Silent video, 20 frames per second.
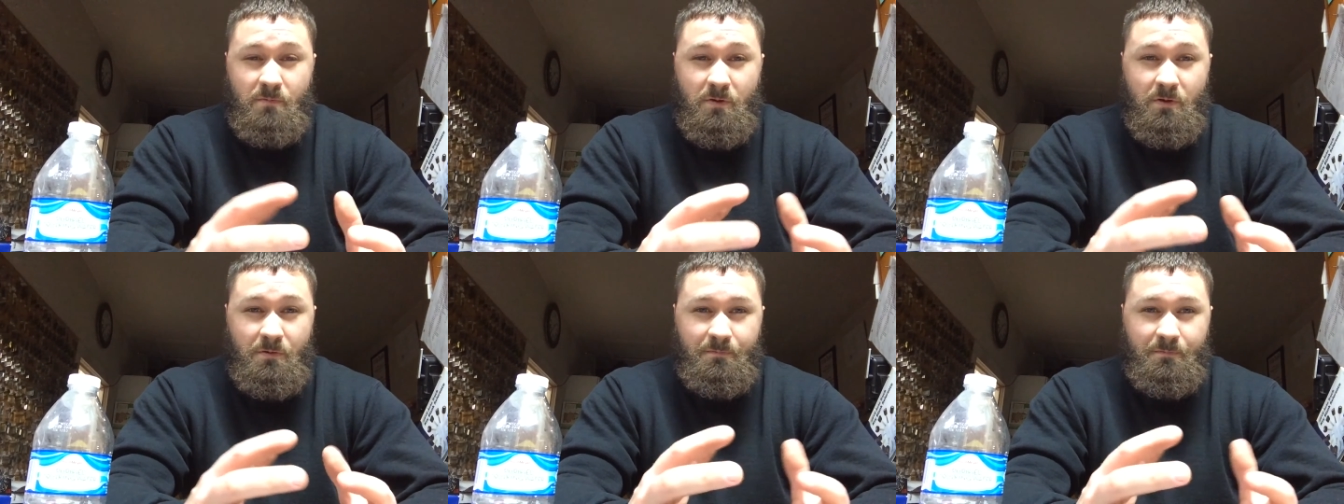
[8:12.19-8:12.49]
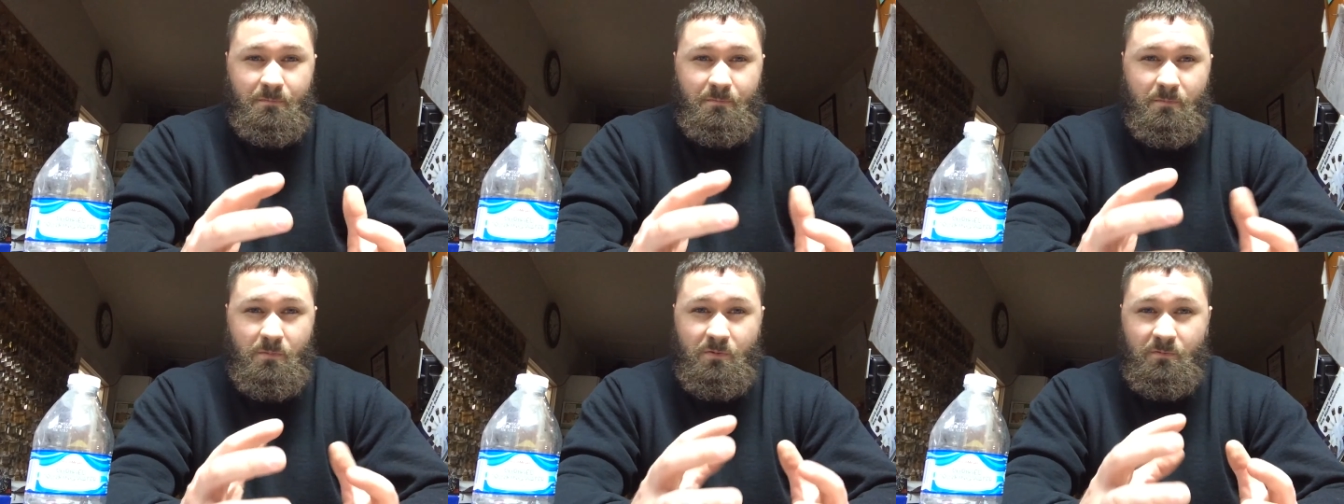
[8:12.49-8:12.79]
a
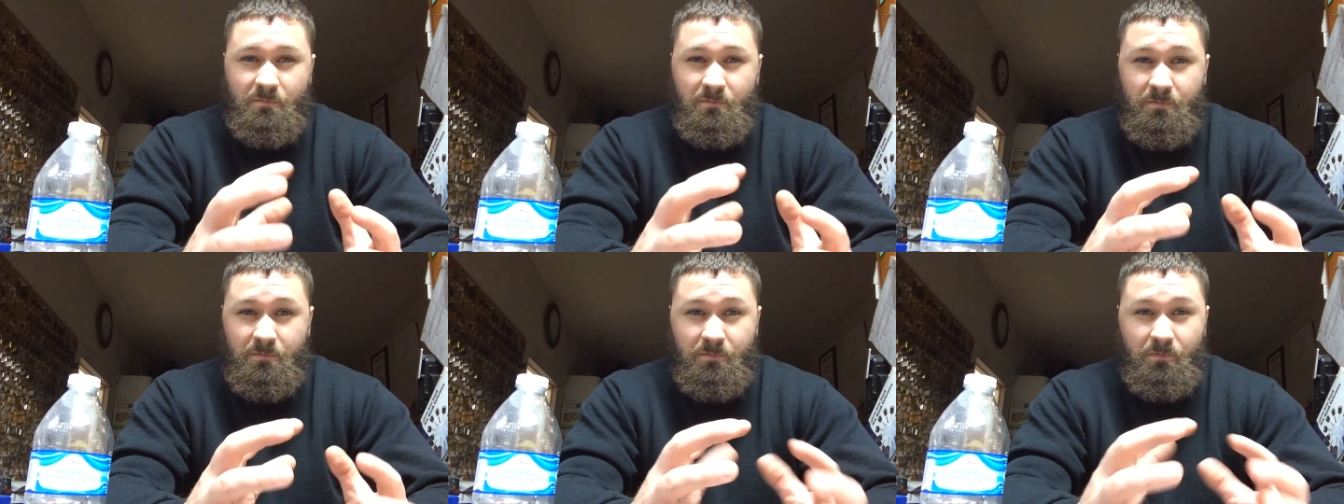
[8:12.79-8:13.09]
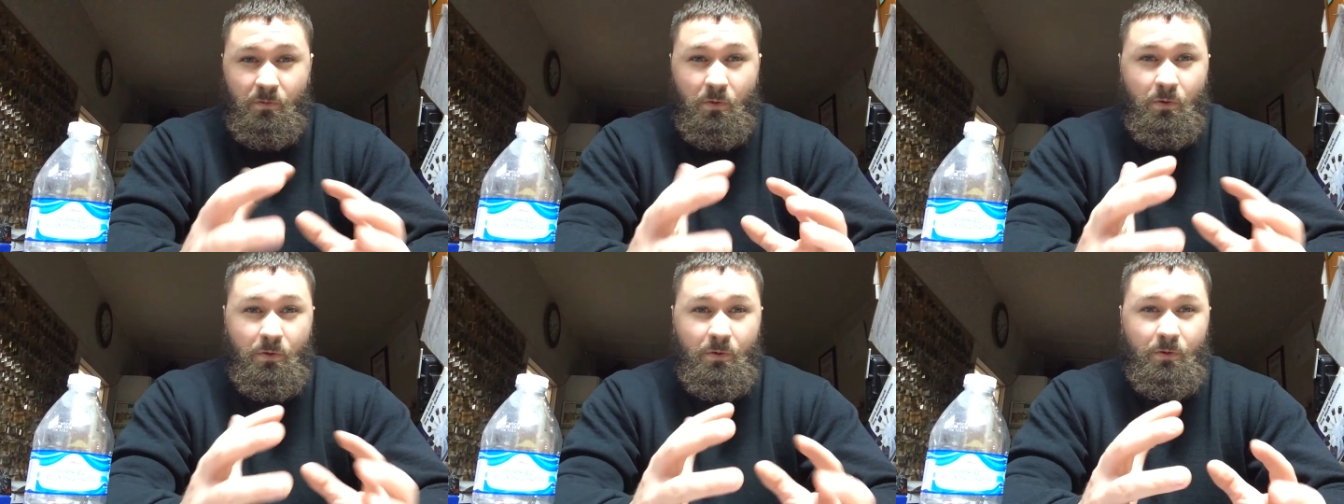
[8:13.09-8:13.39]

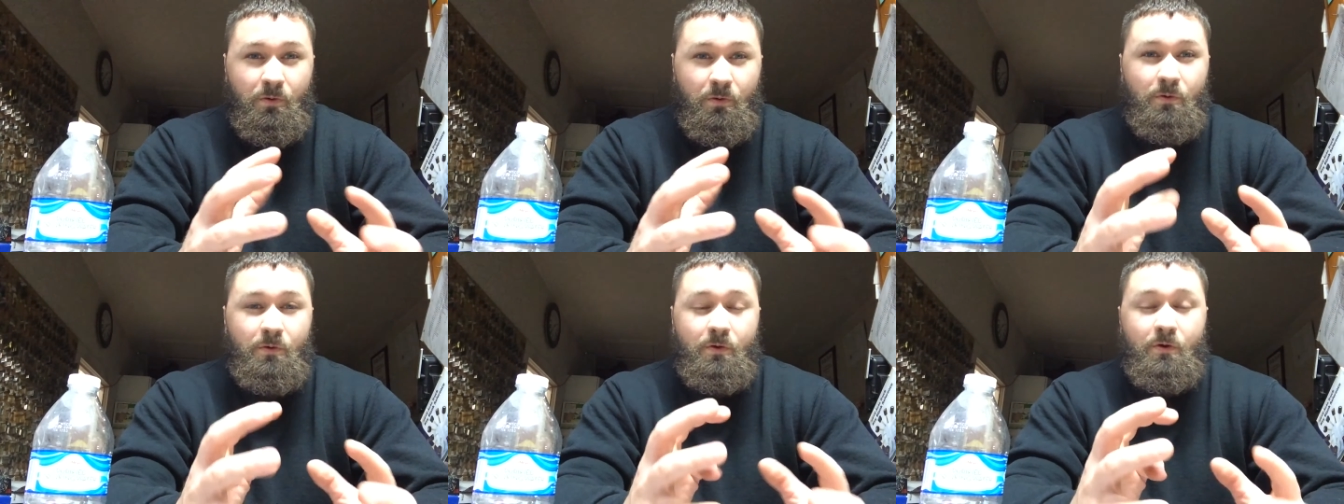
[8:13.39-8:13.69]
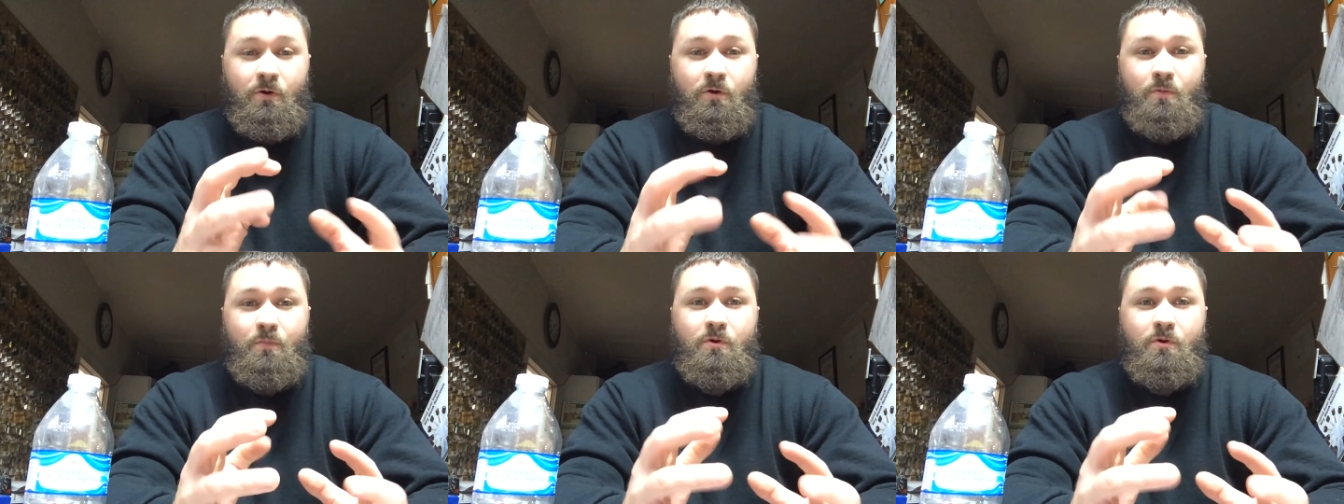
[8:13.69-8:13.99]
floral,
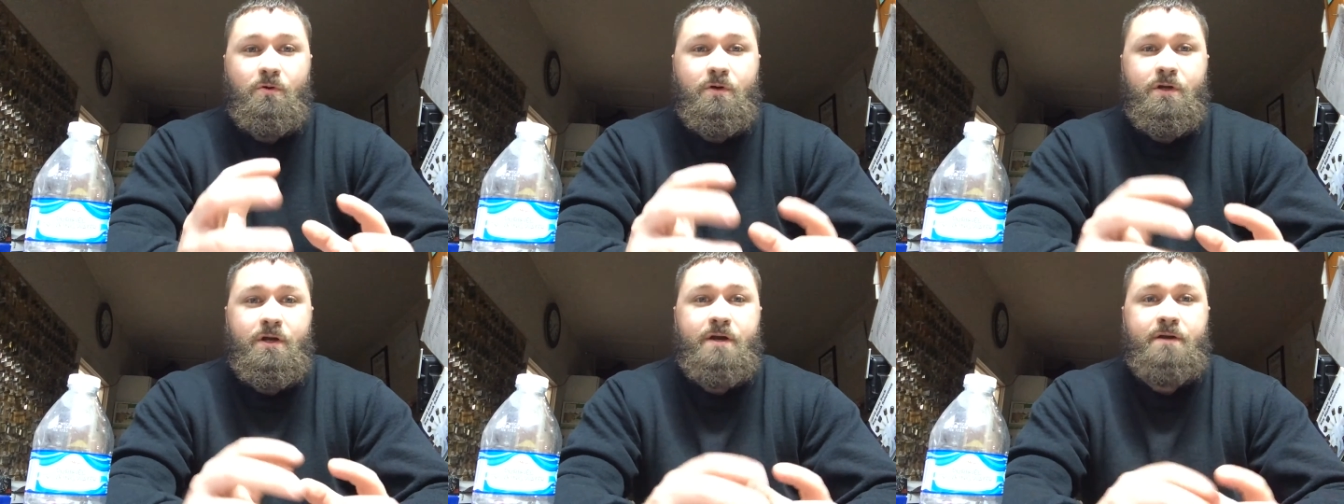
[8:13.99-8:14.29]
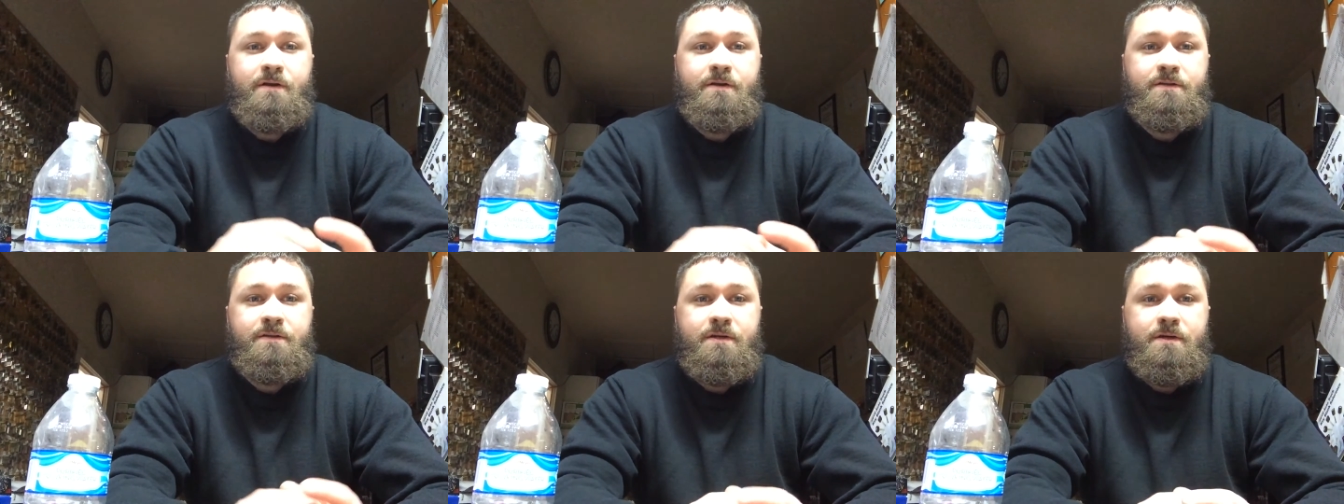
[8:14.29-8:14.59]
herbal
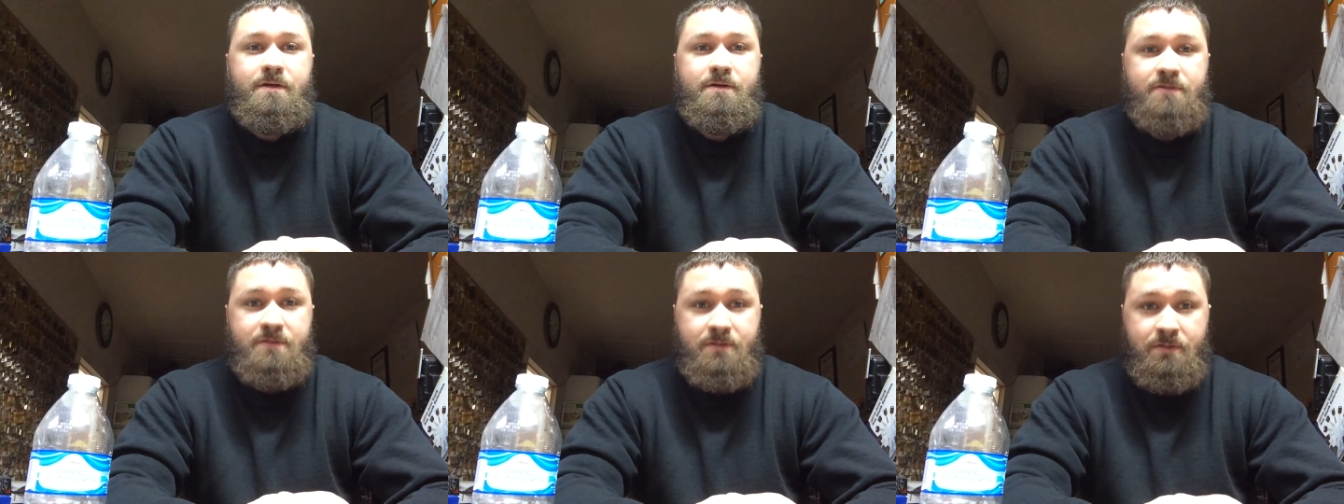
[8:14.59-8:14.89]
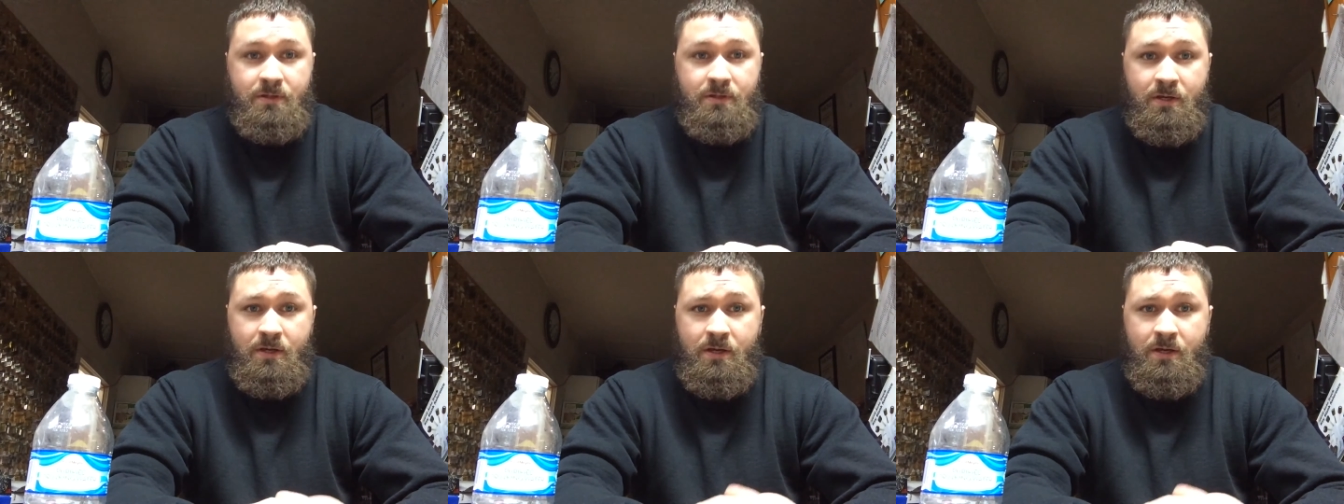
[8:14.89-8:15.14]
kind of taste.